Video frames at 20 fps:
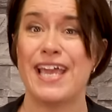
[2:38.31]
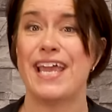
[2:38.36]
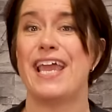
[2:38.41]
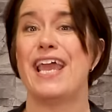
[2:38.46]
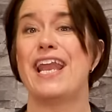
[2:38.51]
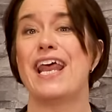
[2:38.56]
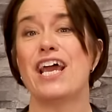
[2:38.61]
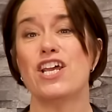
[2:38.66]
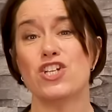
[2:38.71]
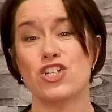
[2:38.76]

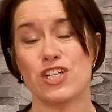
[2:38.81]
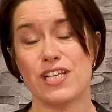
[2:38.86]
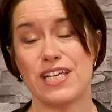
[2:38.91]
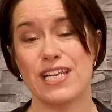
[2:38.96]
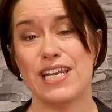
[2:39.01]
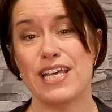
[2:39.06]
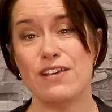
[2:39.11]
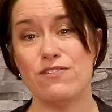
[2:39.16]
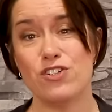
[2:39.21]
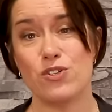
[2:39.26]
It actually
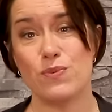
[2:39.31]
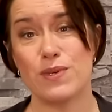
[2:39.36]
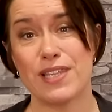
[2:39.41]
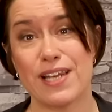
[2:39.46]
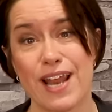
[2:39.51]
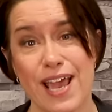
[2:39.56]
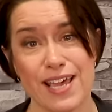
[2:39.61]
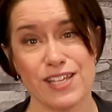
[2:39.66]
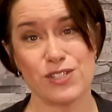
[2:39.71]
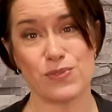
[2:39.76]
leaves you with
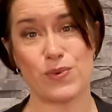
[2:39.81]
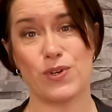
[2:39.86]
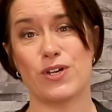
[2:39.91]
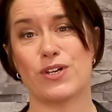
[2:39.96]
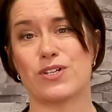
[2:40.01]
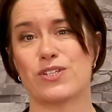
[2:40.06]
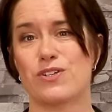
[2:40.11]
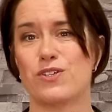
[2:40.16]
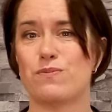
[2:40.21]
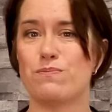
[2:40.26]
less
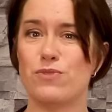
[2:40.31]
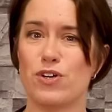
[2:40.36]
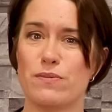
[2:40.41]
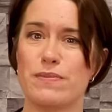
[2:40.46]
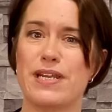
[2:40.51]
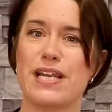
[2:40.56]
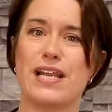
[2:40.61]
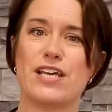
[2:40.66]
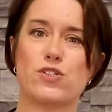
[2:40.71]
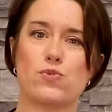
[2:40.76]
work. So it's more
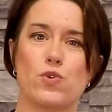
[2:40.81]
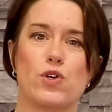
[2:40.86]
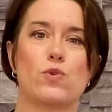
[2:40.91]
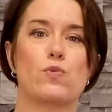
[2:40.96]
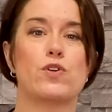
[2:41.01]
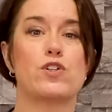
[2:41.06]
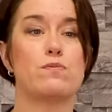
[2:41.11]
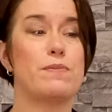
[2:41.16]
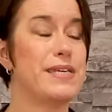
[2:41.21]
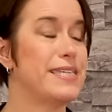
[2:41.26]
money, less work,
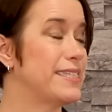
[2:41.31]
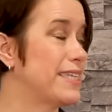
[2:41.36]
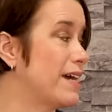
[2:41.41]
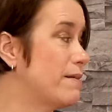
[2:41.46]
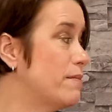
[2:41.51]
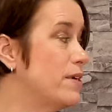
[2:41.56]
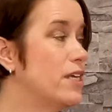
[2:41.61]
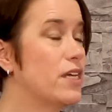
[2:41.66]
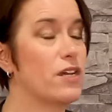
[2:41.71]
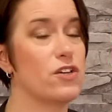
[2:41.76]
which means that
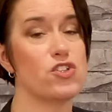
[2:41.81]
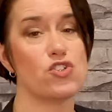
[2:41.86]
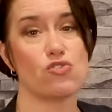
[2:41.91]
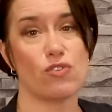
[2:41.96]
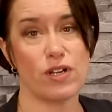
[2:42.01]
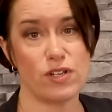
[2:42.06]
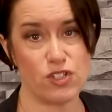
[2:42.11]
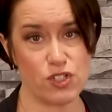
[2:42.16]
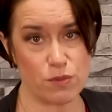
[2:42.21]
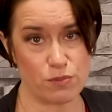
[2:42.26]
money goes
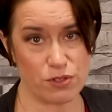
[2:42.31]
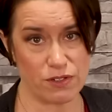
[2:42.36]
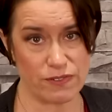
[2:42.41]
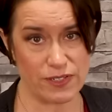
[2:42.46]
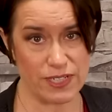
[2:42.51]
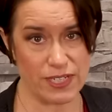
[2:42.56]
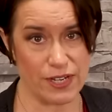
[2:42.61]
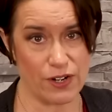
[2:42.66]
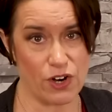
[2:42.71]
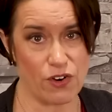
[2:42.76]
straight into your
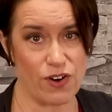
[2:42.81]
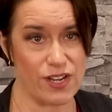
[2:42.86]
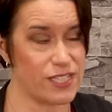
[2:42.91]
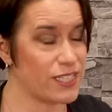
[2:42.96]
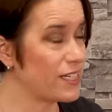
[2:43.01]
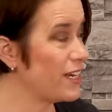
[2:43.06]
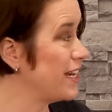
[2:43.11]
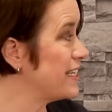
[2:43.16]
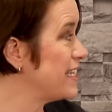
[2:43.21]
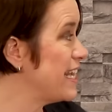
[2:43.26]
profit line. All right, so
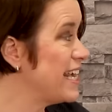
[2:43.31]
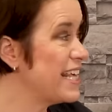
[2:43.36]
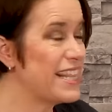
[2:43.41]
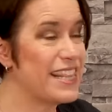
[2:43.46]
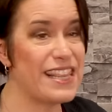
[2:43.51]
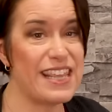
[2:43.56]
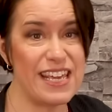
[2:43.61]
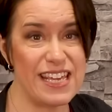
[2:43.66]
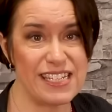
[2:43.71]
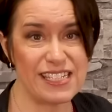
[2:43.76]
guys,
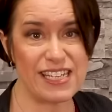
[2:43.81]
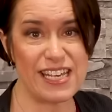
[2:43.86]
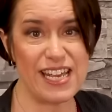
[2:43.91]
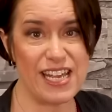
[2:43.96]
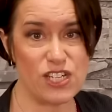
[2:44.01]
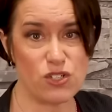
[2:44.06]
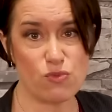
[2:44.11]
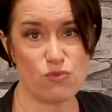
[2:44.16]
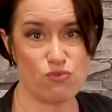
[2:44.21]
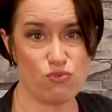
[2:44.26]
this
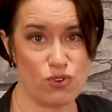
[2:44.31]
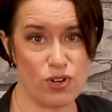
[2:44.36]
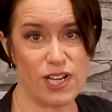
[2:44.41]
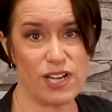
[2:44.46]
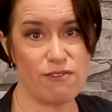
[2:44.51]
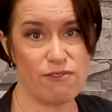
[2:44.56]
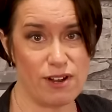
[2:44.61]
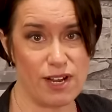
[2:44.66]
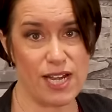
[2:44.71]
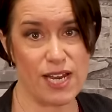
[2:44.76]
is
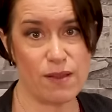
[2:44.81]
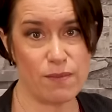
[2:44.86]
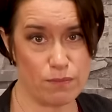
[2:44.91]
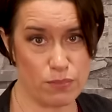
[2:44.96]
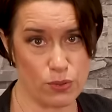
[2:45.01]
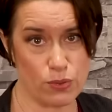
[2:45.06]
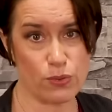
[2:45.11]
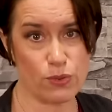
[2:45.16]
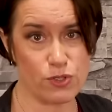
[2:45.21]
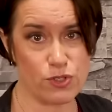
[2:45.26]
really, really
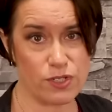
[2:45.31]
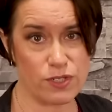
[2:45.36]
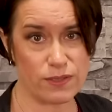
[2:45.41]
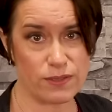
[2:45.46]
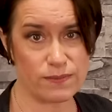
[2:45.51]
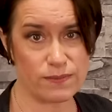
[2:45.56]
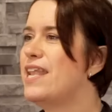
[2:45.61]
important.